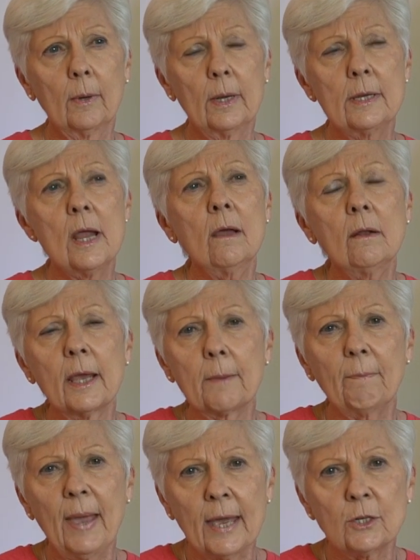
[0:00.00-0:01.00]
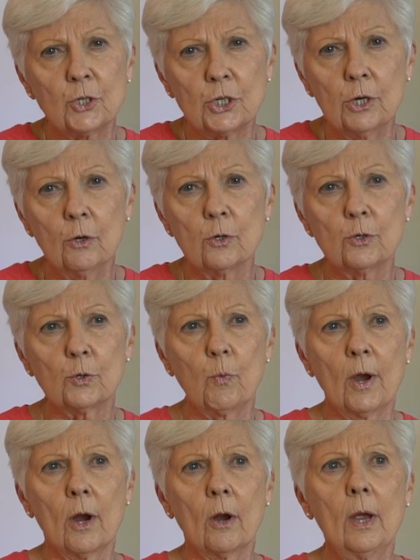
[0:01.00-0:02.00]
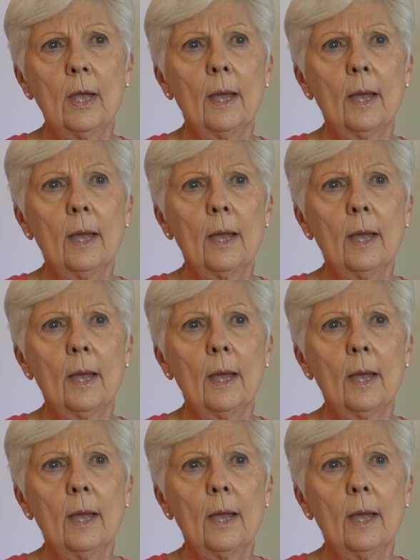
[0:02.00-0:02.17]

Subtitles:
not like past years where